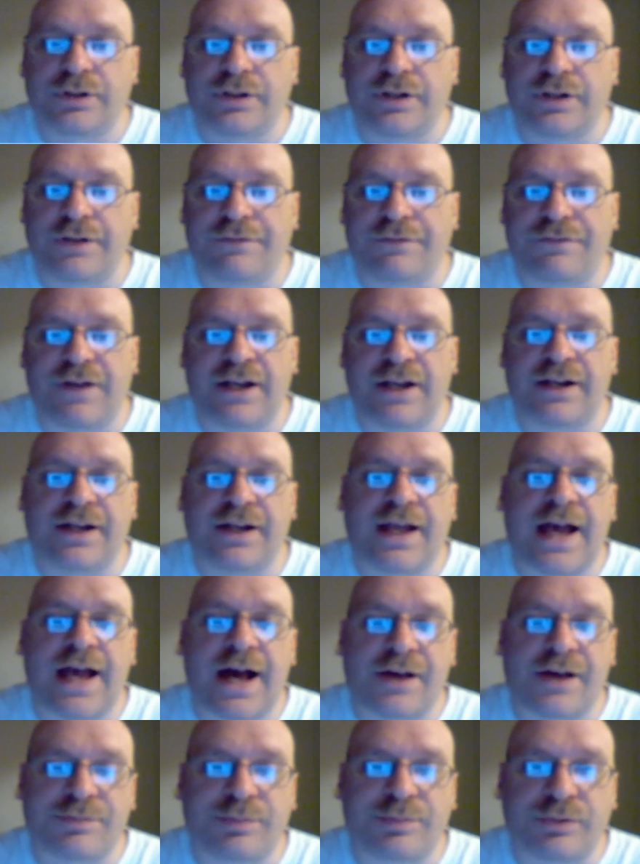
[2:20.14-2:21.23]
defend the
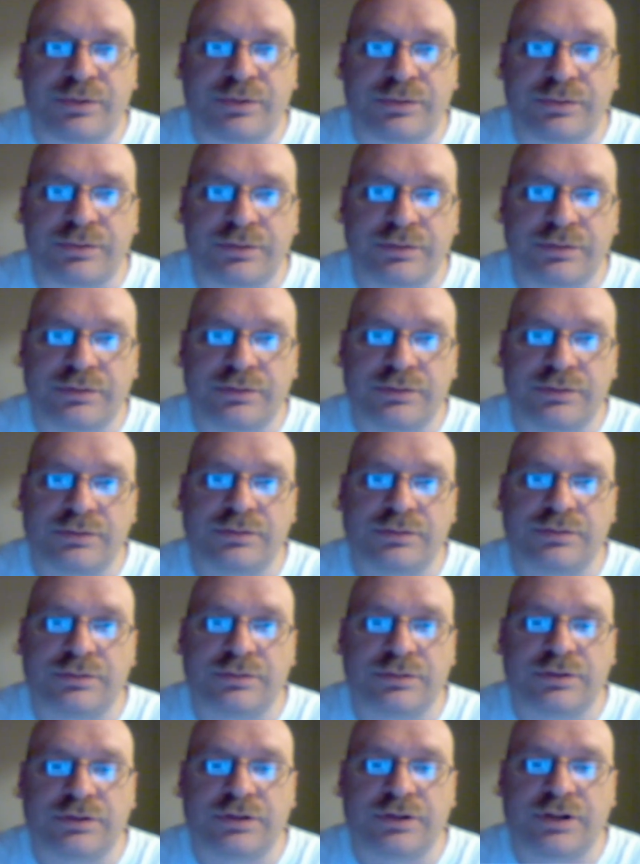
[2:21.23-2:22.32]
gospel,
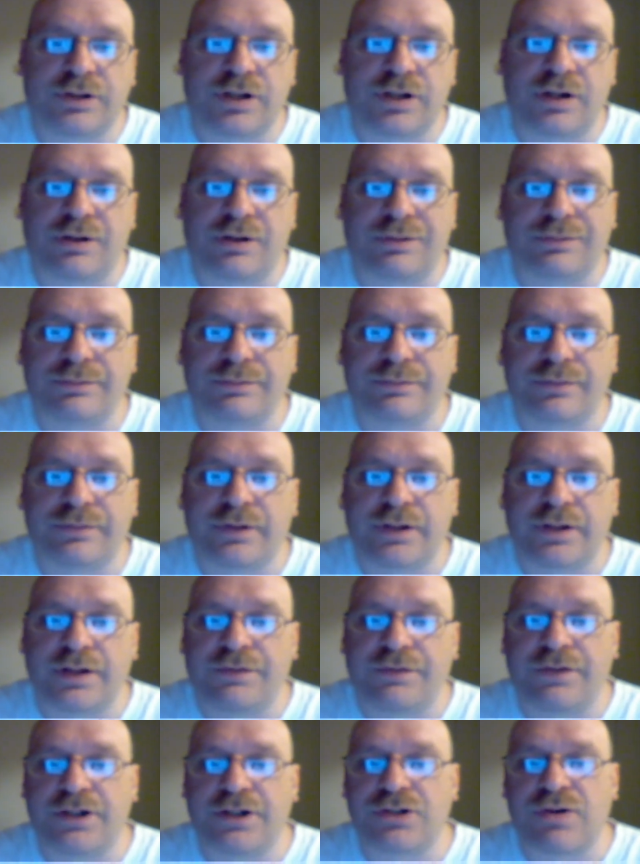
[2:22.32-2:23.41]
you know,
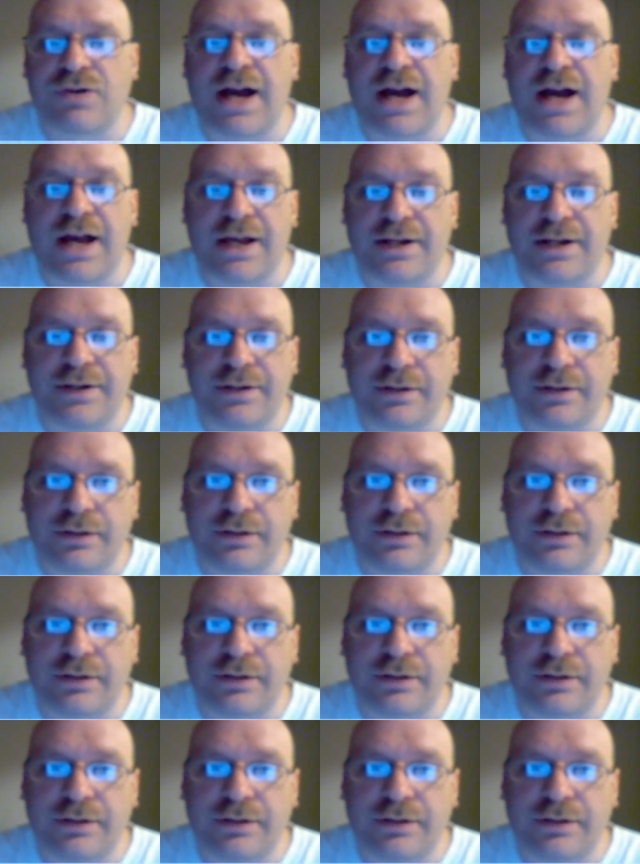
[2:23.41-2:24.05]
if he tried.